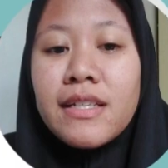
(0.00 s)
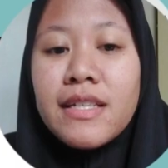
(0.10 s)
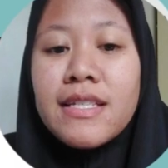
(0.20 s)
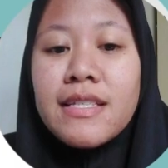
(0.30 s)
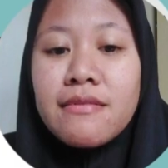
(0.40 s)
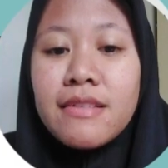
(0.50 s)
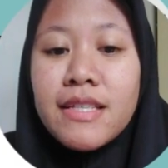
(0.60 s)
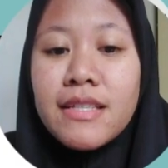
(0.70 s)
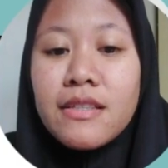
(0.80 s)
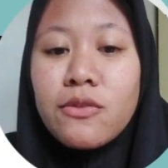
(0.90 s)
this
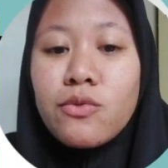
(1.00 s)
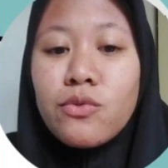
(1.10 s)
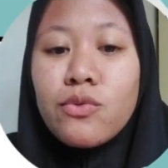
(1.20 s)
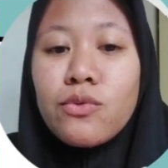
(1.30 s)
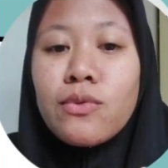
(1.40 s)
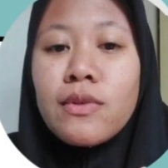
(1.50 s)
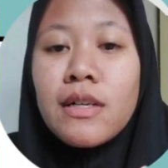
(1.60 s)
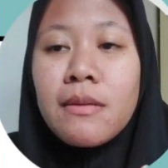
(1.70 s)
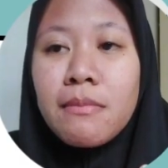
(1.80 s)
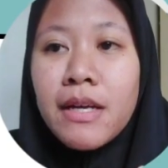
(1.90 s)
risk to
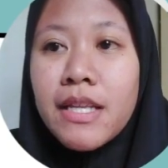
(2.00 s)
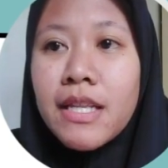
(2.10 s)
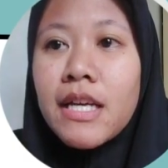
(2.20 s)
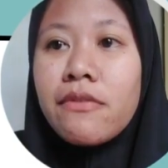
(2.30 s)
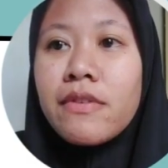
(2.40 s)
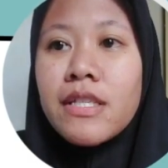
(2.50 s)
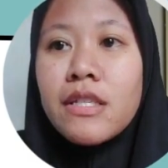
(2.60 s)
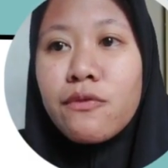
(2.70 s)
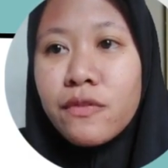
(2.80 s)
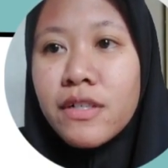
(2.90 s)
my life is
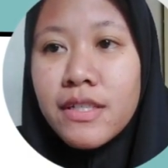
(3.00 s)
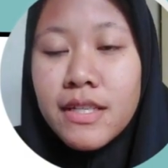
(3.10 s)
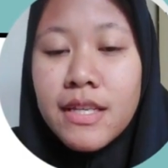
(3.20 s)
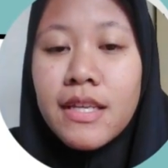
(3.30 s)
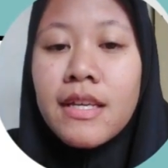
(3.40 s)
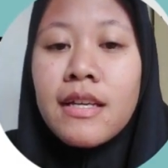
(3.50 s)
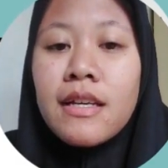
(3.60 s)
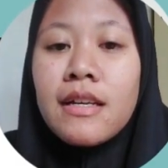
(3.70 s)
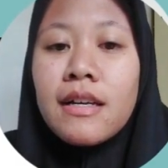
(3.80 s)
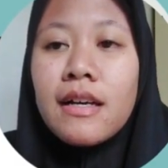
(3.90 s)
the firstly,
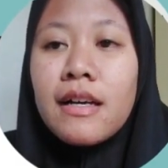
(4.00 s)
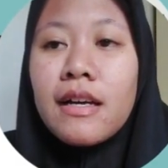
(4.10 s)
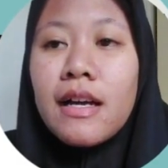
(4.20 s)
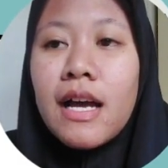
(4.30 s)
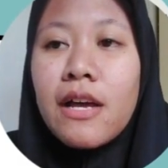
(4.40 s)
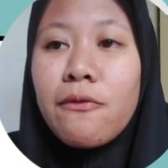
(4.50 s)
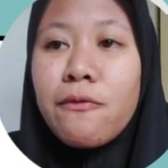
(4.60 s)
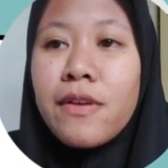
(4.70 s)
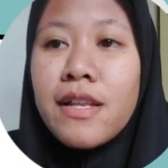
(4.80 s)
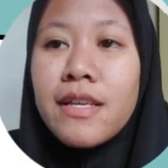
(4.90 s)
I
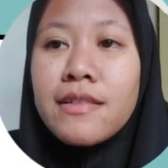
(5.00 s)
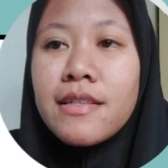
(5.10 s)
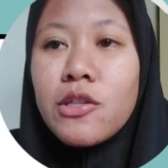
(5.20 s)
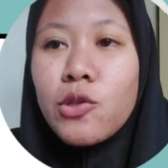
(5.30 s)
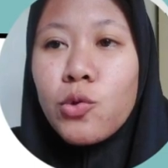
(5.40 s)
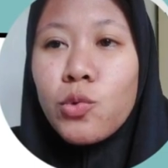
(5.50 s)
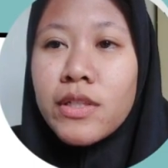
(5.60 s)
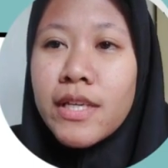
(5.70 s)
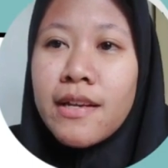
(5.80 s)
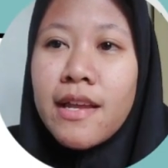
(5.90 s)
feel easy to
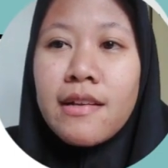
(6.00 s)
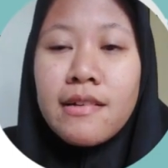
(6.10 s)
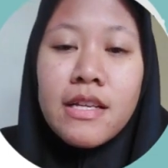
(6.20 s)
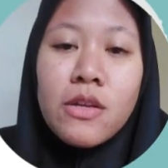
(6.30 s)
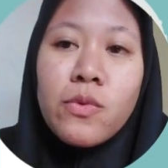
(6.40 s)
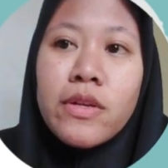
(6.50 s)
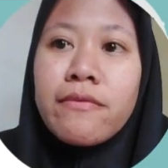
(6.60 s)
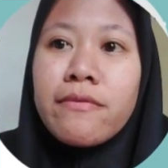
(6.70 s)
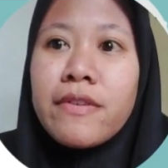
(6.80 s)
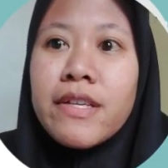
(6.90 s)
get angry when
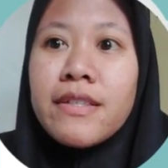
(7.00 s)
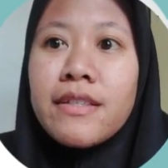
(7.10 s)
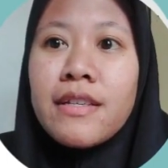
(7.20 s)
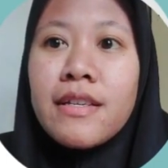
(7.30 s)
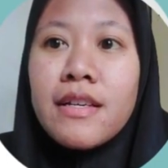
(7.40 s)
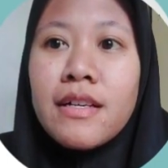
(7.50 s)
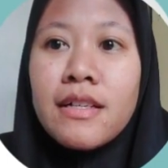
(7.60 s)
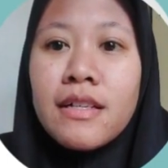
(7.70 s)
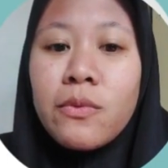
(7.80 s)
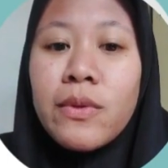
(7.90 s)
facing
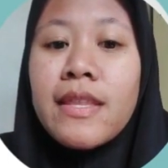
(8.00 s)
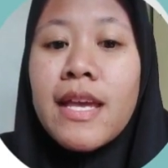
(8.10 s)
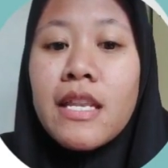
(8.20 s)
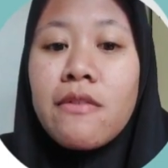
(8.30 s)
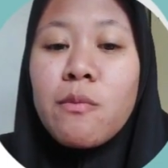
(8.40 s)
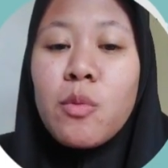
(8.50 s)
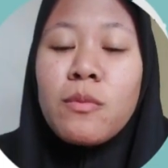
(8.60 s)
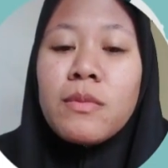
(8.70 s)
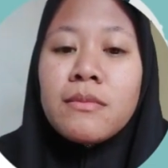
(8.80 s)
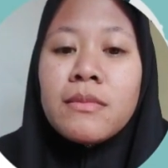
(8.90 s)
with any
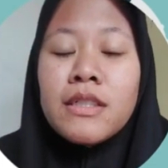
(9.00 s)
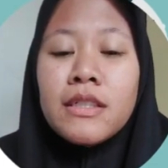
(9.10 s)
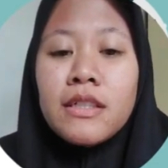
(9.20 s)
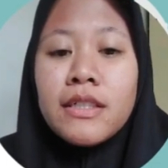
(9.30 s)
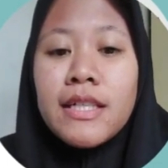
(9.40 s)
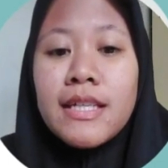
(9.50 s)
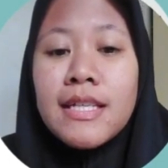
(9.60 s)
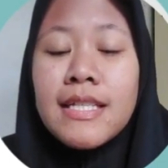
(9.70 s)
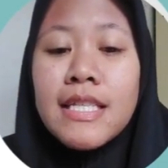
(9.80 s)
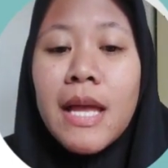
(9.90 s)
problem. Okay,
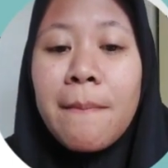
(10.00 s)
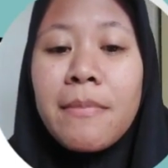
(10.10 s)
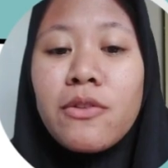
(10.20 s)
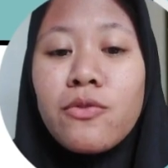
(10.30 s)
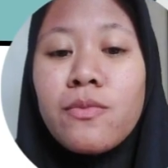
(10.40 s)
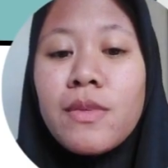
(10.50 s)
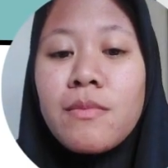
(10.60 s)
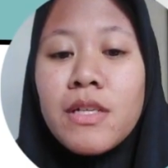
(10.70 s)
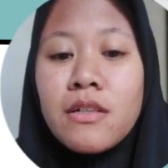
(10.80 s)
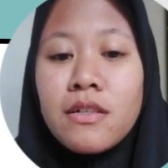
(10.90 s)
it has happened to me
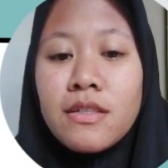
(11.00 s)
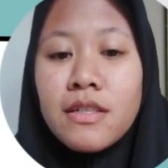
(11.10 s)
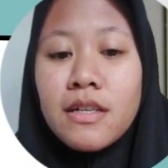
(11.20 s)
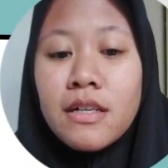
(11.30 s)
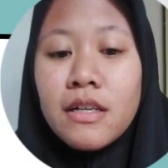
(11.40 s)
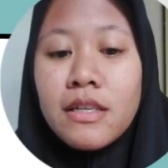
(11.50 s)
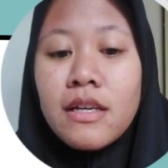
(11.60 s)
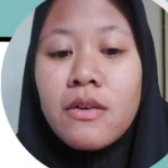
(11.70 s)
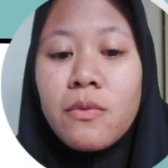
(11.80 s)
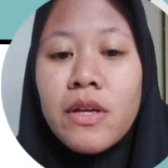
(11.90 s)
because
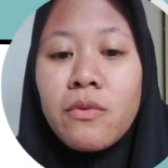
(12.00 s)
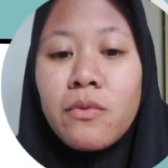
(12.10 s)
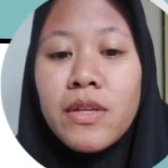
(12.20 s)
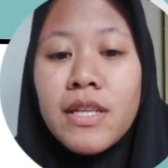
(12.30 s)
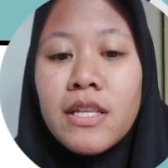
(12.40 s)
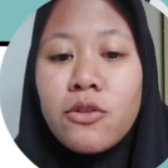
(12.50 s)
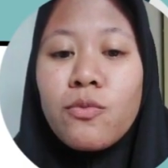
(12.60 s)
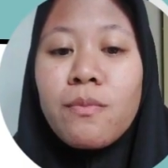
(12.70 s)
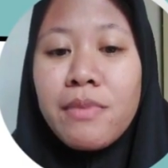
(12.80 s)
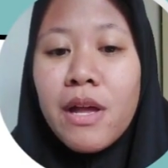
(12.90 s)
when we need to
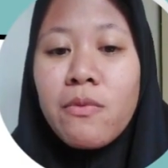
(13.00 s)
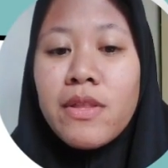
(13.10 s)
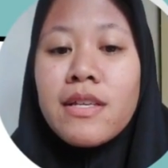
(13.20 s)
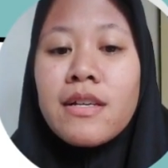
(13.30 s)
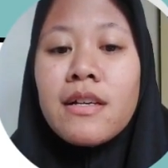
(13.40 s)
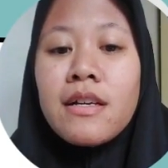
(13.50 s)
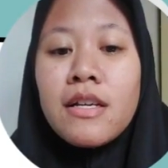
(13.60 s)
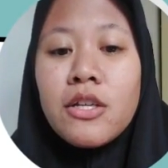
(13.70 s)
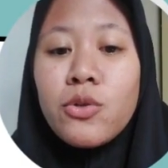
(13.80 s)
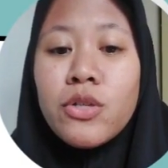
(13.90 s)
bear with the
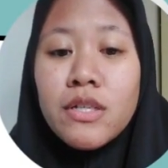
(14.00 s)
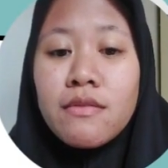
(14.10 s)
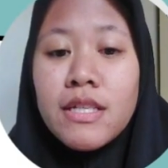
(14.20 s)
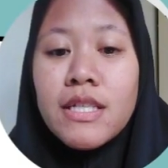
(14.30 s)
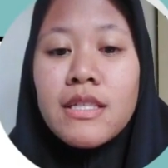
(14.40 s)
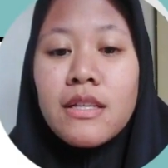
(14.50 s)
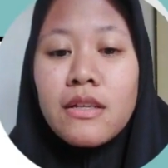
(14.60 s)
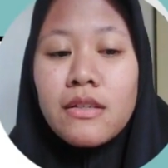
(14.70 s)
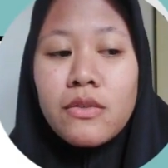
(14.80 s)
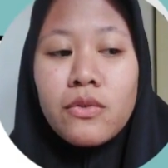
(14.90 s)
huge risk,
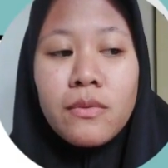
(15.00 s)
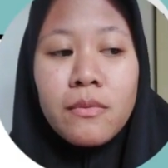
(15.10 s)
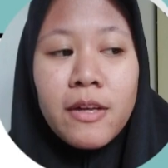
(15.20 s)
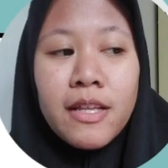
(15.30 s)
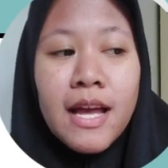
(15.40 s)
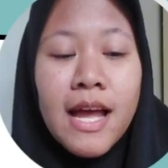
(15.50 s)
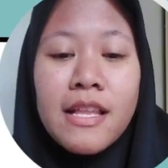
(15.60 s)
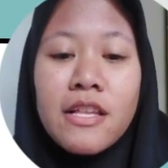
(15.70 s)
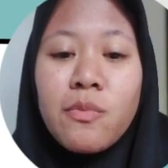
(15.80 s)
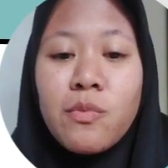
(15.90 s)
so when
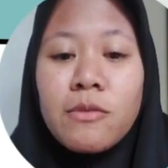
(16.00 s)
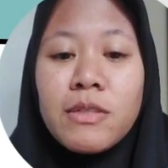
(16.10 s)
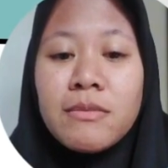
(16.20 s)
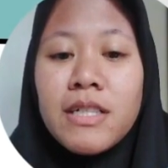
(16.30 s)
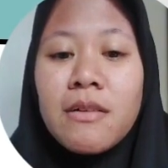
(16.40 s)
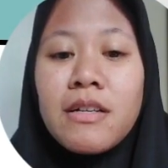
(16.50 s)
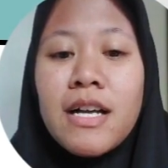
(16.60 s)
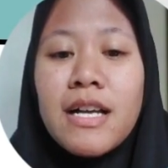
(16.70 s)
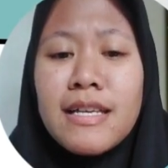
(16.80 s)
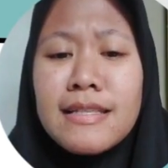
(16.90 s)
another problem come up,
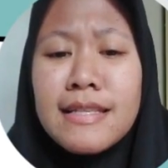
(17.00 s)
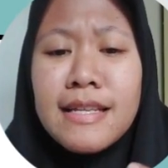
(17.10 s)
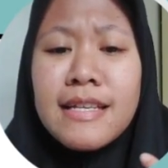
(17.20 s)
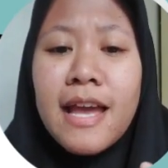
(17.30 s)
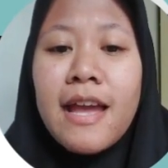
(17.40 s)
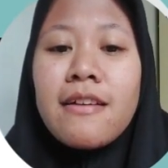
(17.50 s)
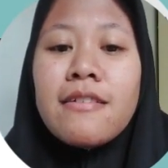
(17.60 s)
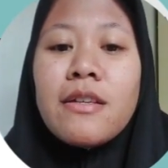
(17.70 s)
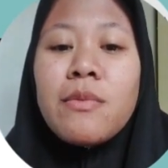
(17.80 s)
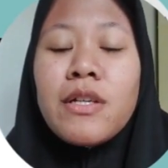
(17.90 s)
I easily get
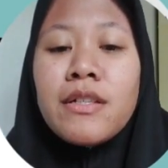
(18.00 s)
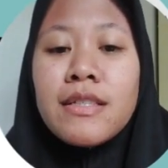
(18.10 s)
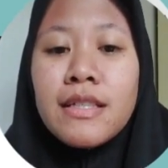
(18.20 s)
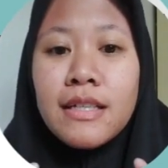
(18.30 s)
angry because